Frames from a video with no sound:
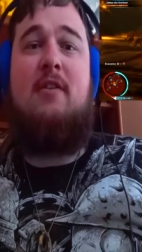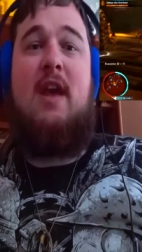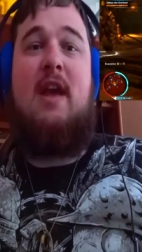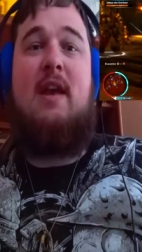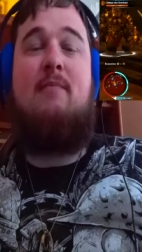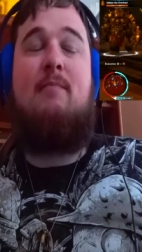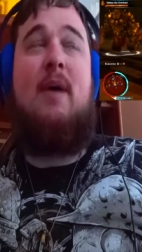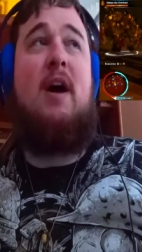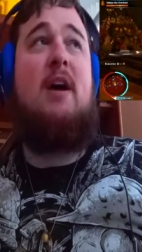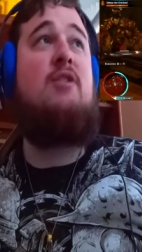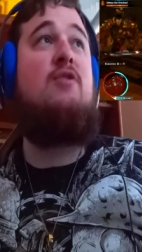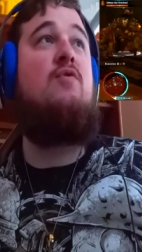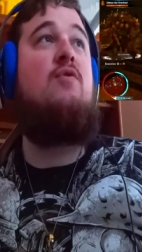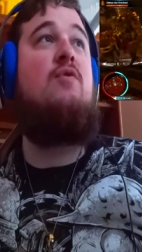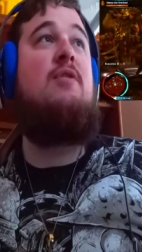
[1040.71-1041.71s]
game
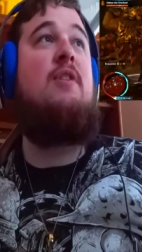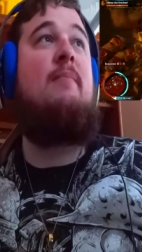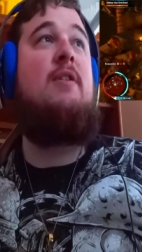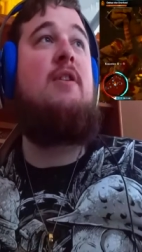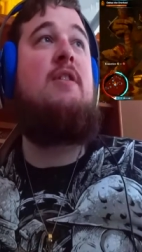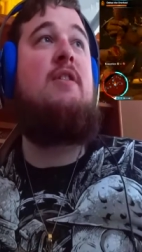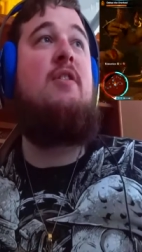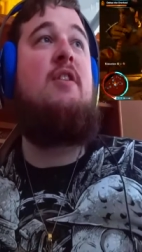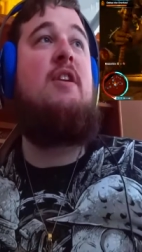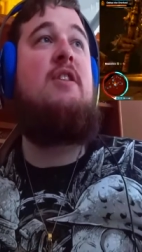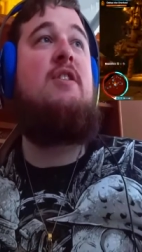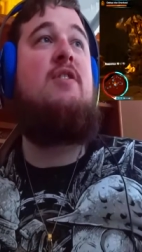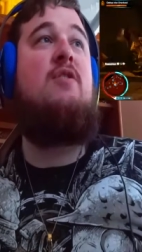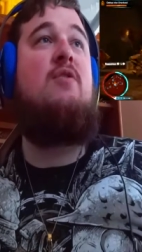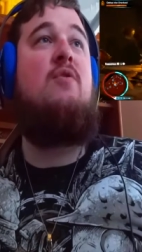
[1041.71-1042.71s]
boss rule number
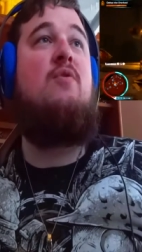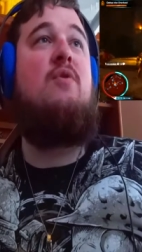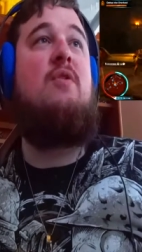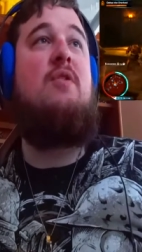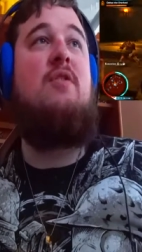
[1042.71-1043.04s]
32.